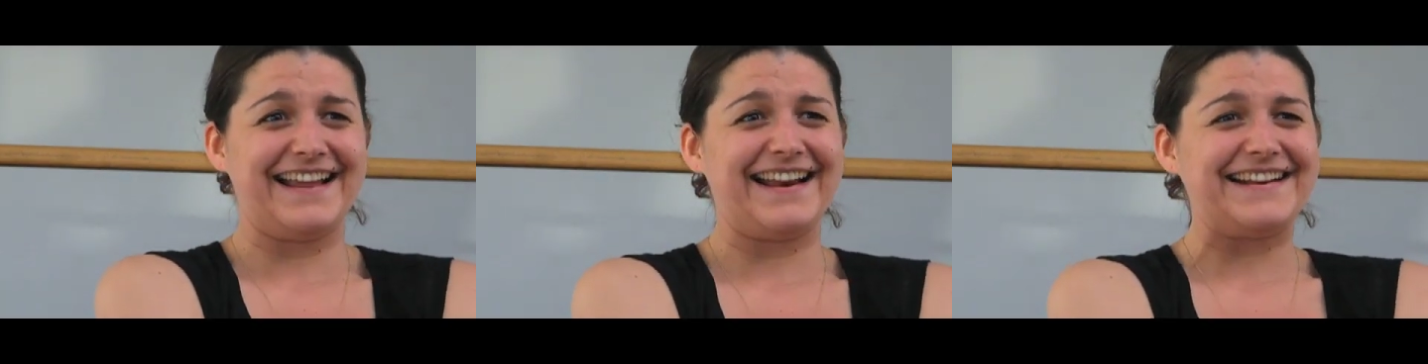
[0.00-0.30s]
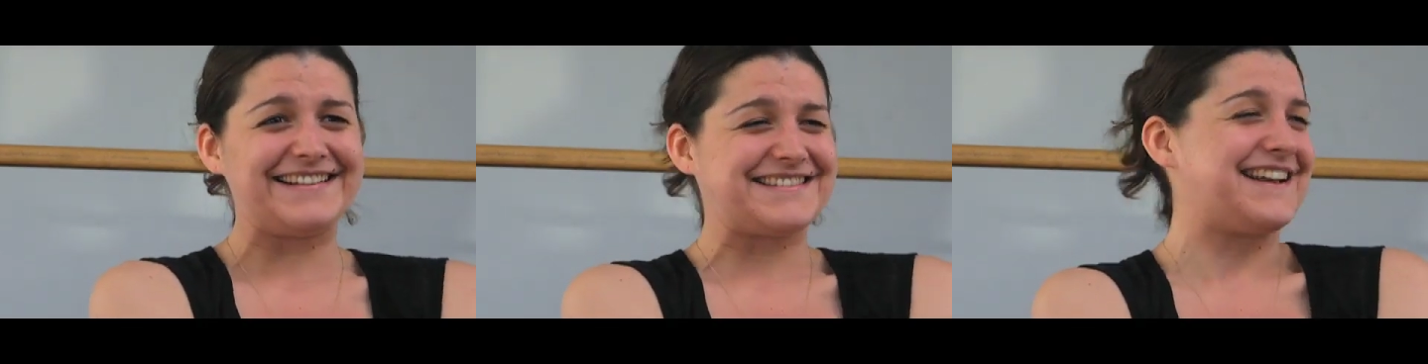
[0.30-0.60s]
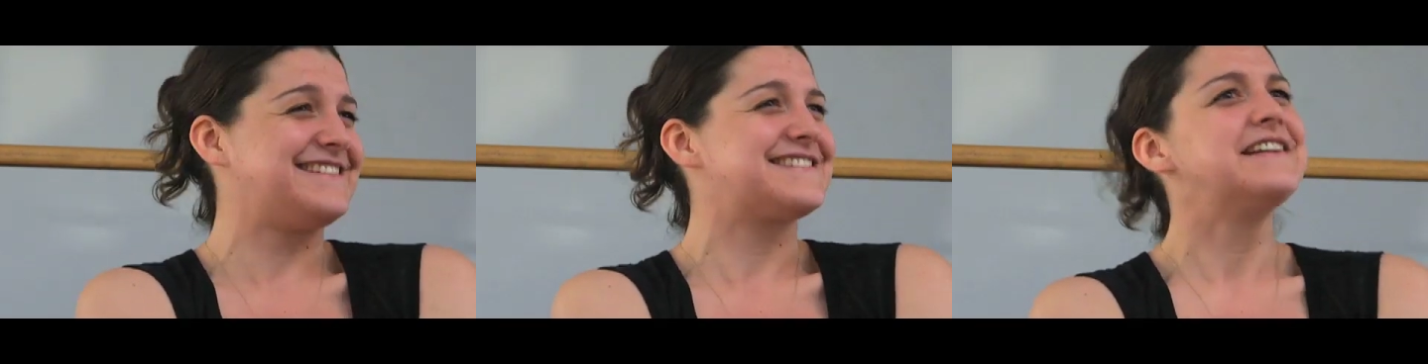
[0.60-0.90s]
and he
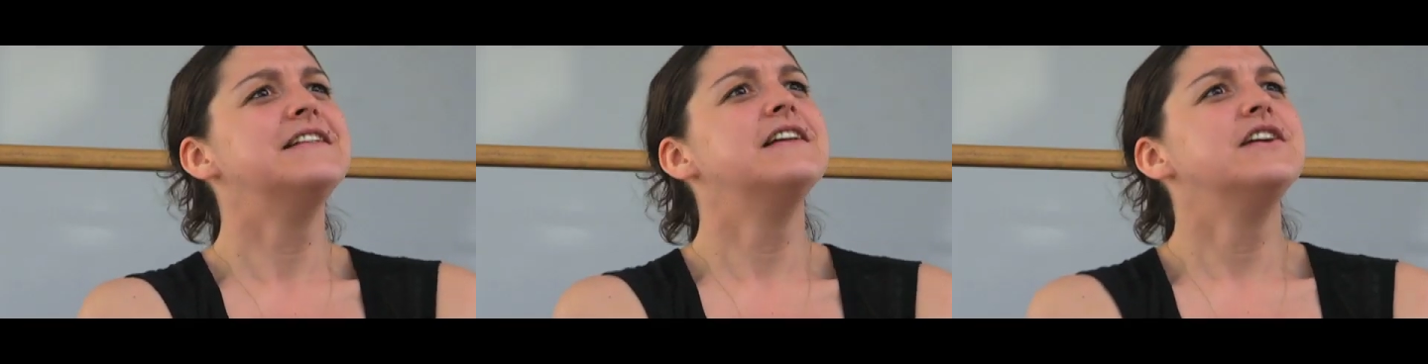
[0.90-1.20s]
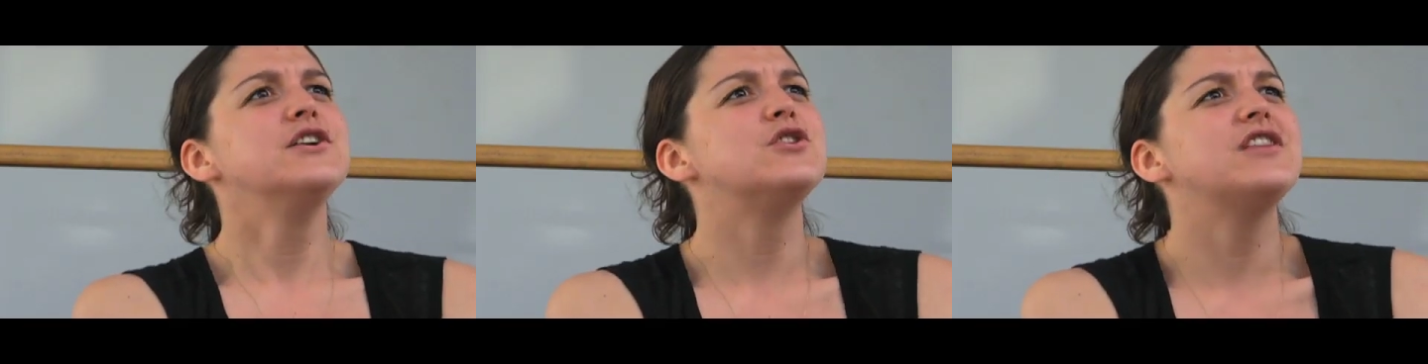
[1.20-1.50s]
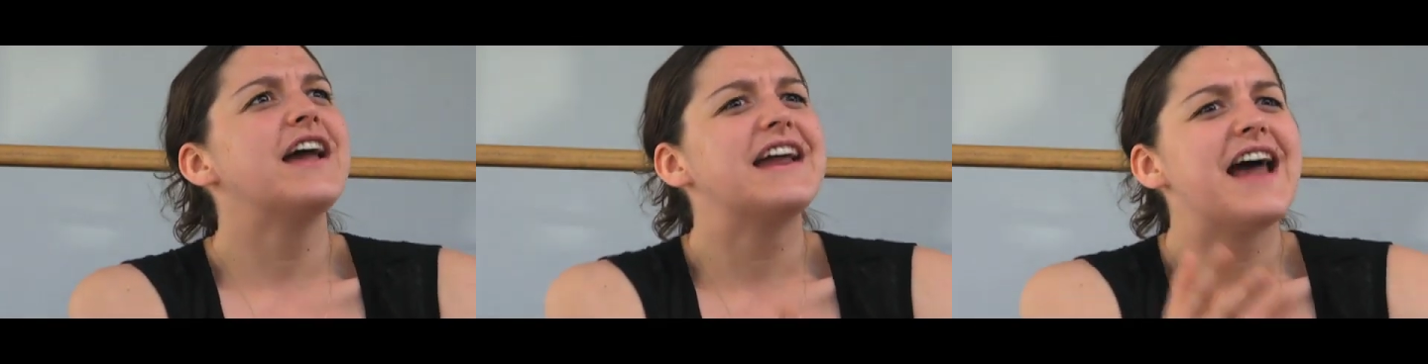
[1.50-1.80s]
says, You're
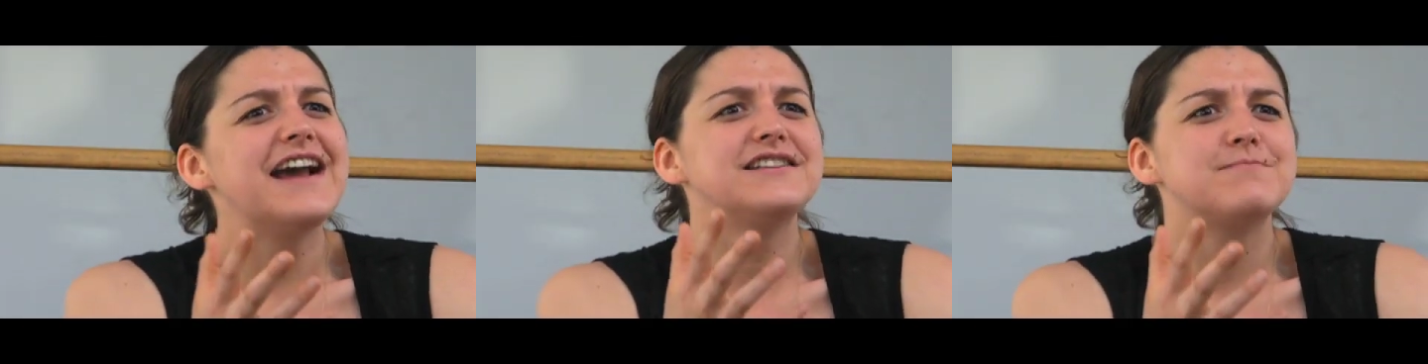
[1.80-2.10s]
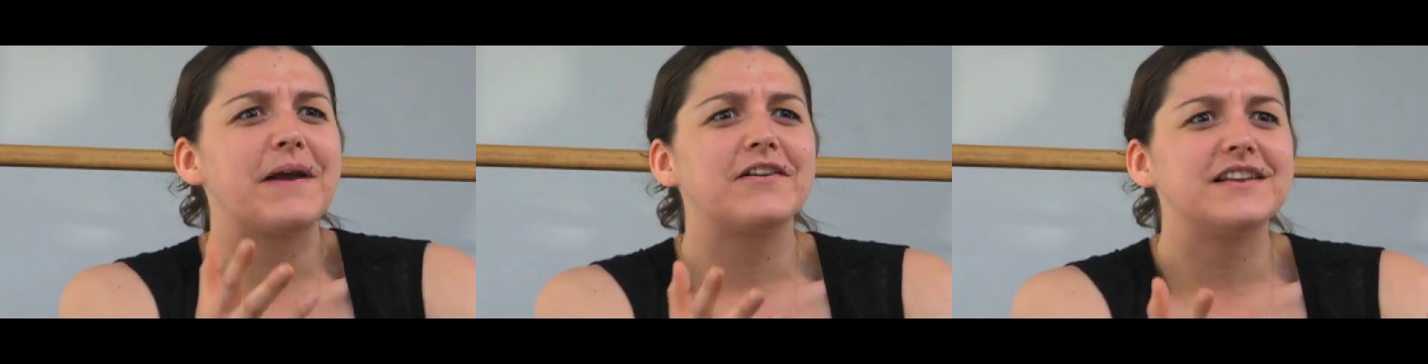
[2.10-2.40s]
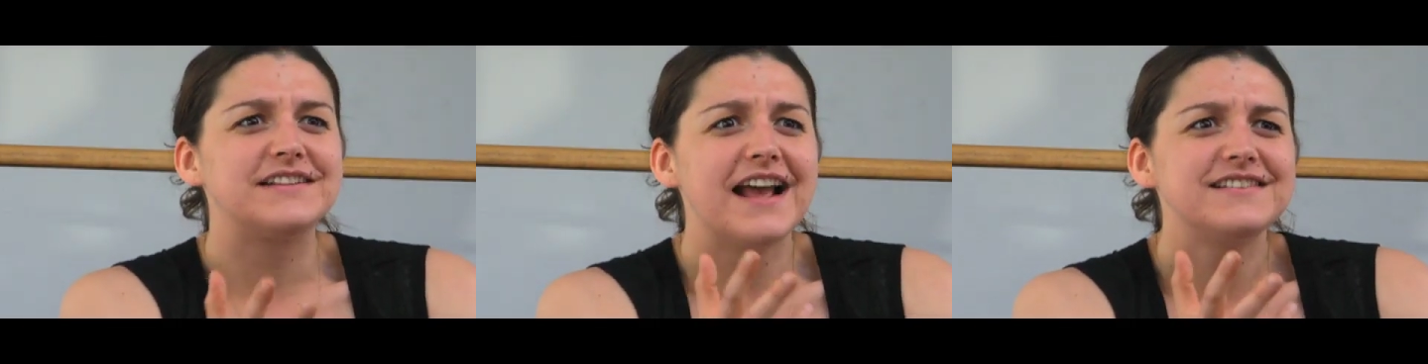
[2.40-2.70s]
like an ice bear
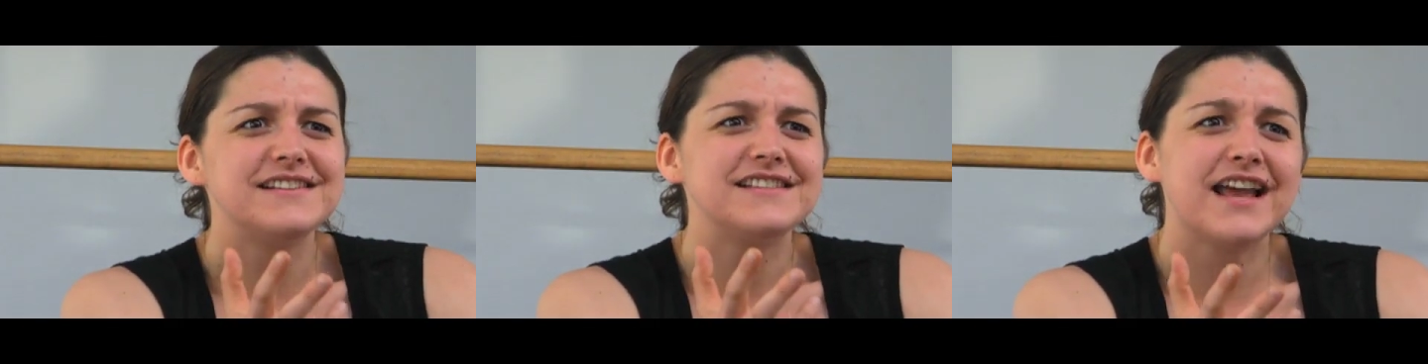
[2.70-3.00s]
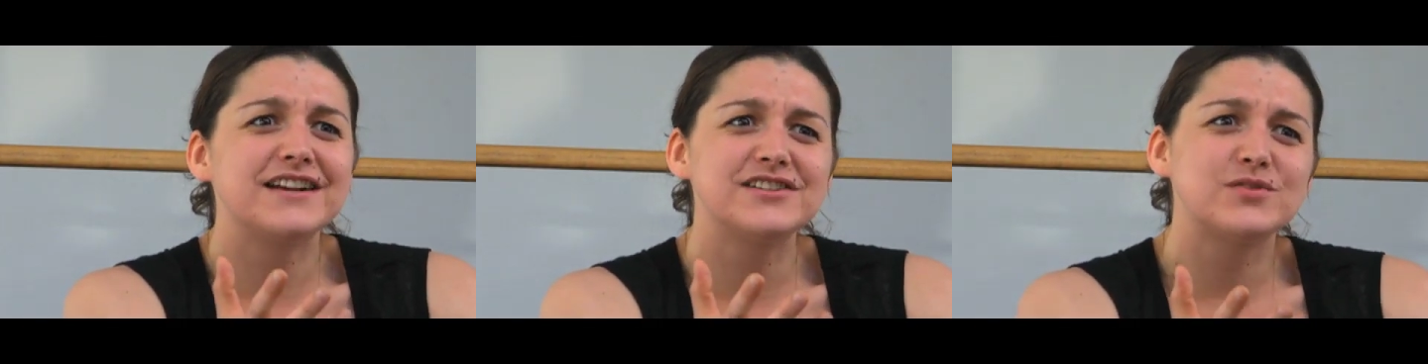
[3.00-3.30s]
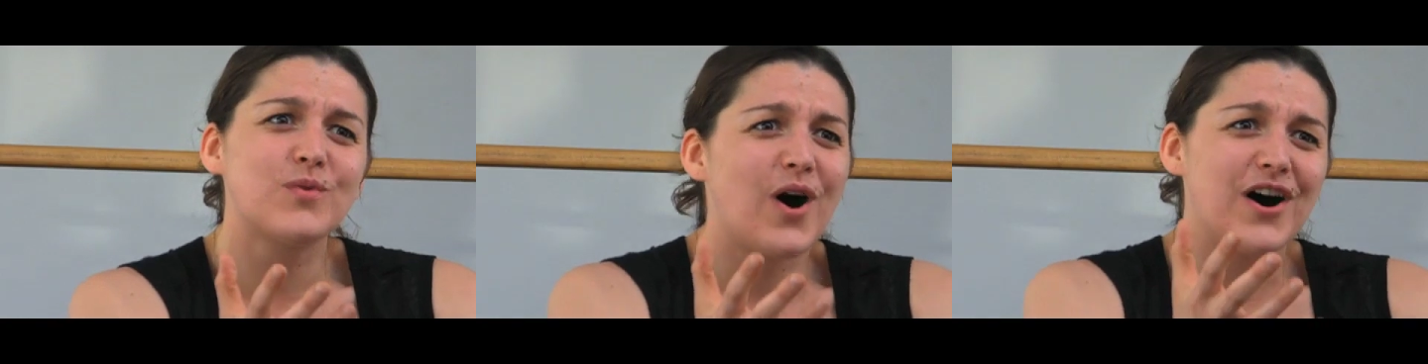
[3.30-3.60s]
that dances like a
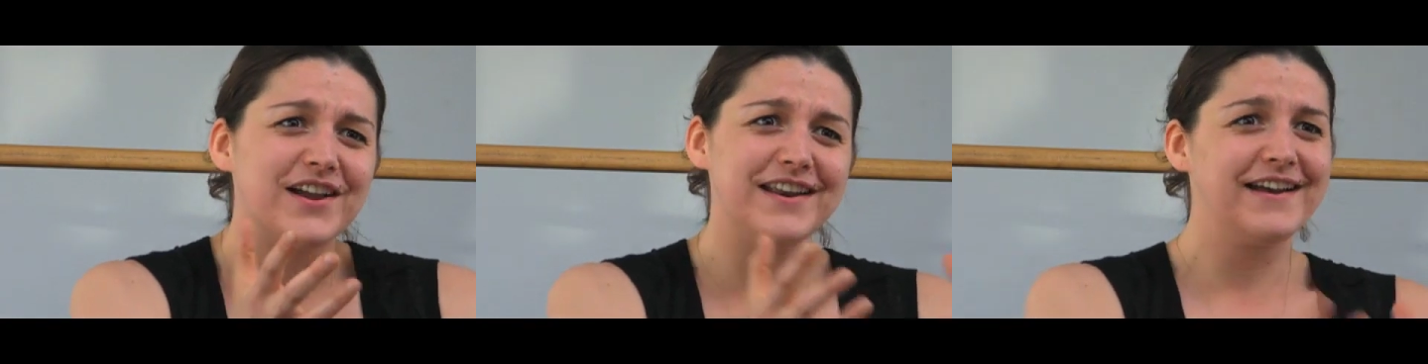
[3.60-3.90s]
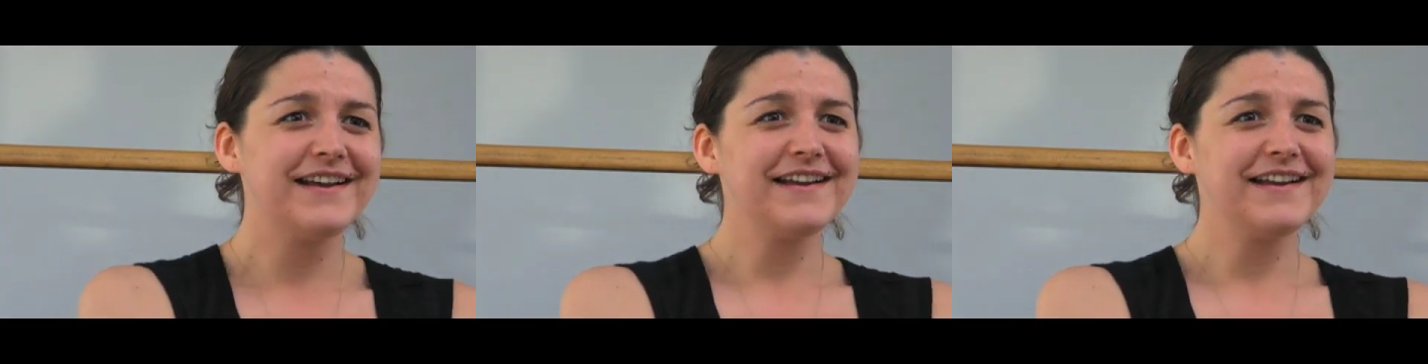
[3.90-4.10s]
swan.